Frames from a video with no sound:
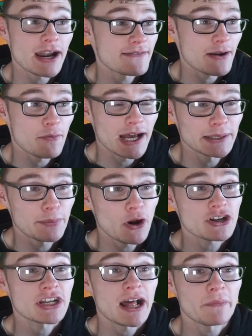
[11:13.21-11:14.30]
very, very well. The
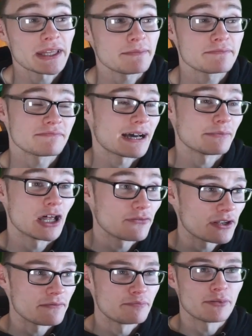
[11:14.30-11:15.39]
personnel in the team I'm
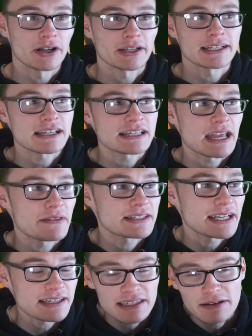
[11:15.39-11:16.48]
loving, but as I say, the
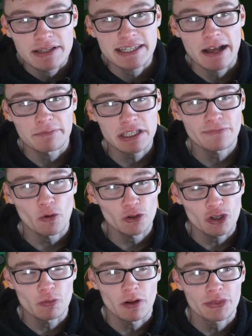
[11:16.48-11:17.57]
system itself, this
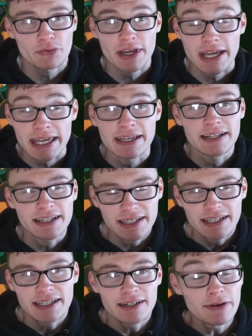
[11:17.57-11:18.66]
4-2-1-3.
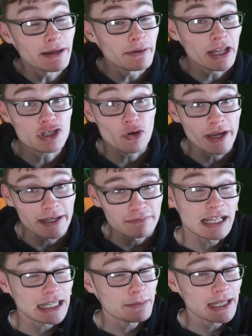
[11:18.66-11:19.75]
Really, really enjoying it.
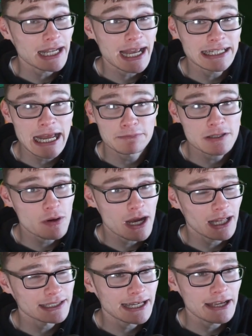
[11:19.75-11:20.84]
Still keeping that high depth as
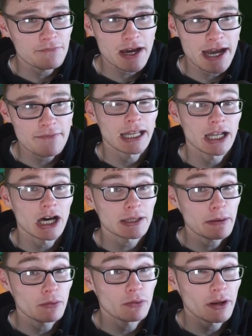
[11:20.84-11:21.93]
well at 95. A lot
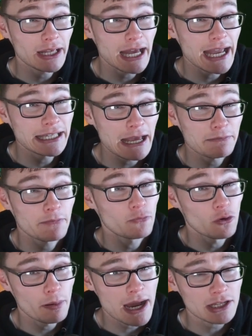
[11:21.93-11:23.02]
of people were running high depth
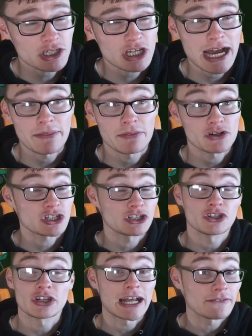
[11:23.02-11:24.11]
before patch, and they're still
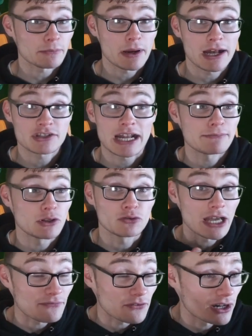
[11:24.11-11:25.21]
doing it after patch, and I'm no
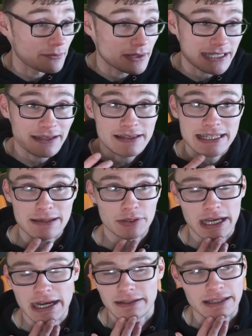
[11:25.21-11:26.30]
different. I'm exactly the same on
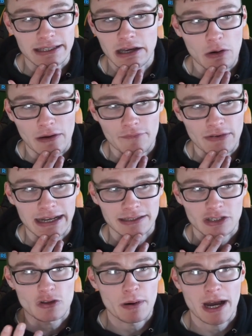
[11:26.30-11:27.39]
that. You know, I feel
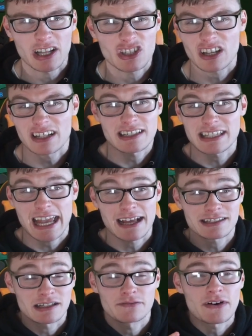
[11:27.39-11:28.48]
like the new patch, as I say, I
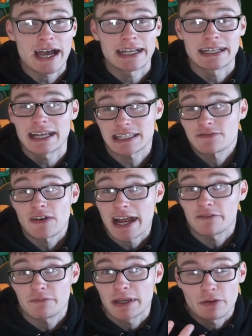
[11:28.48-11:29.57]
still find it's
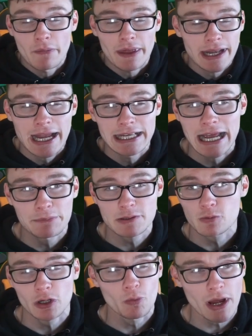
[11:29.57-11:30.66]
fine for me to run that high depth.
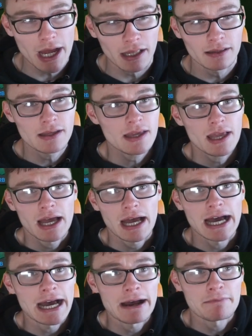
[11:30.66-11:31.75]
It's working well,
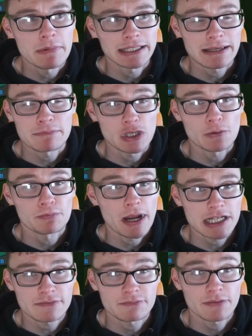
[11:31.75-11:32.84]
and giving me good
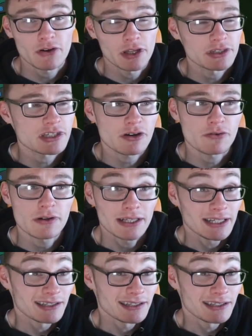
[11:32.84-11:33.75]
pressure from the front. So,